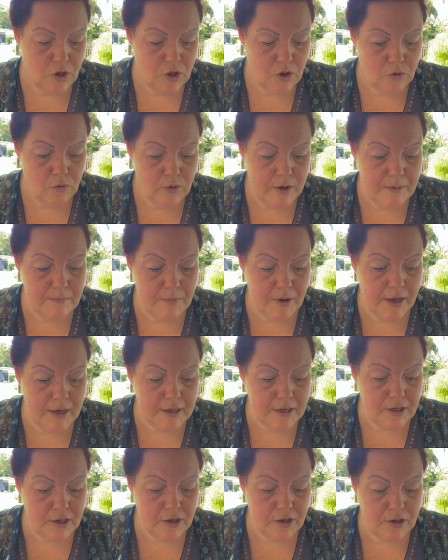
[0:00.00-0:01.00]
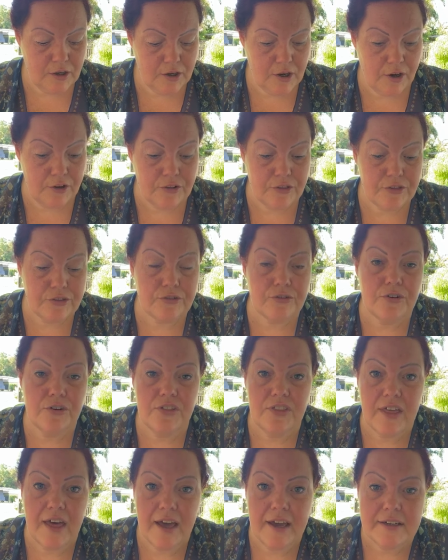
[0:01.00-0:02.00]
We might go through
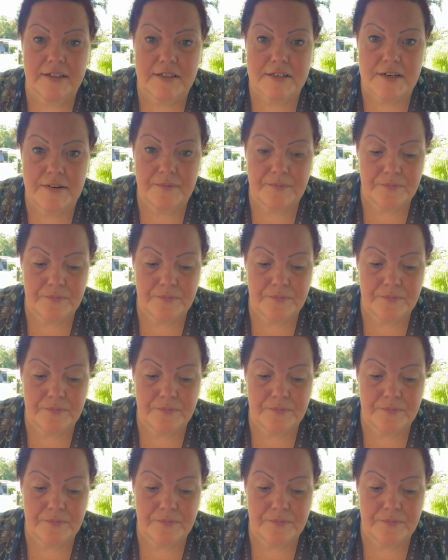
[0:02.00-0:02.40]
that.